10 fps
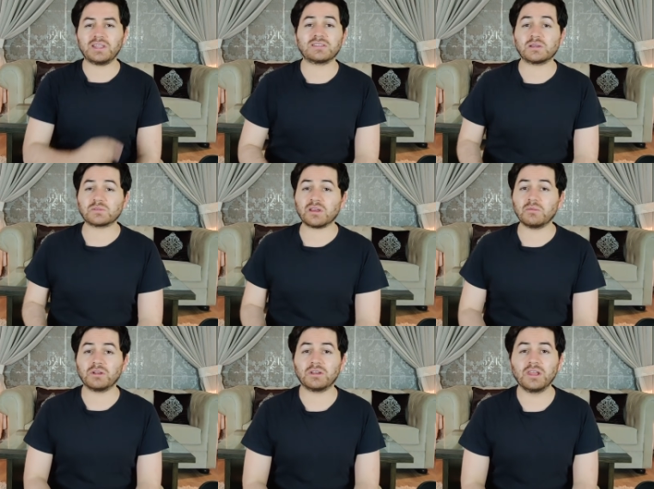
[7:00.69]
the
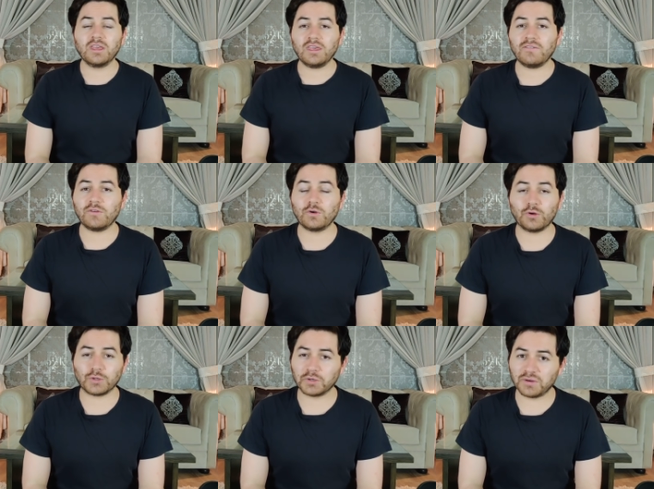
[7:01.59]
subscribe button if you're
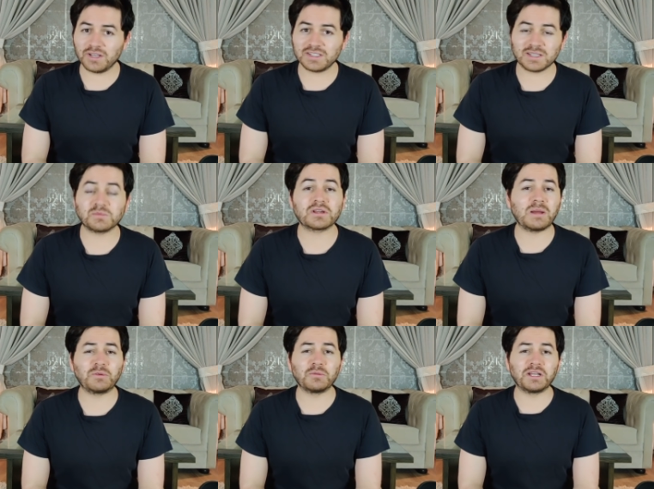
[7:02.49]
not already
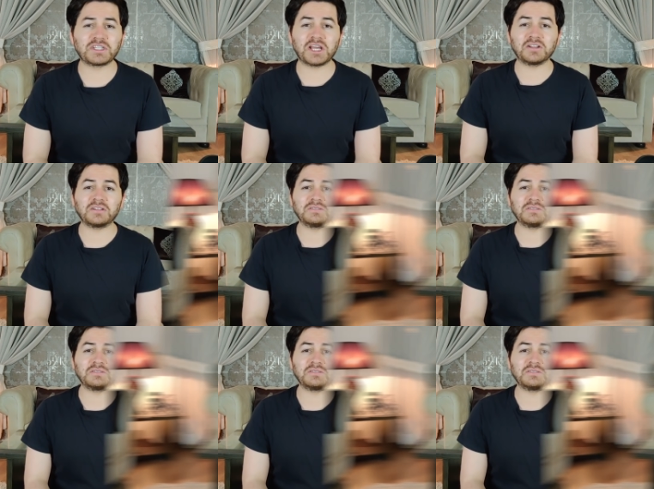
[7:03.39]
subscribed to my channel.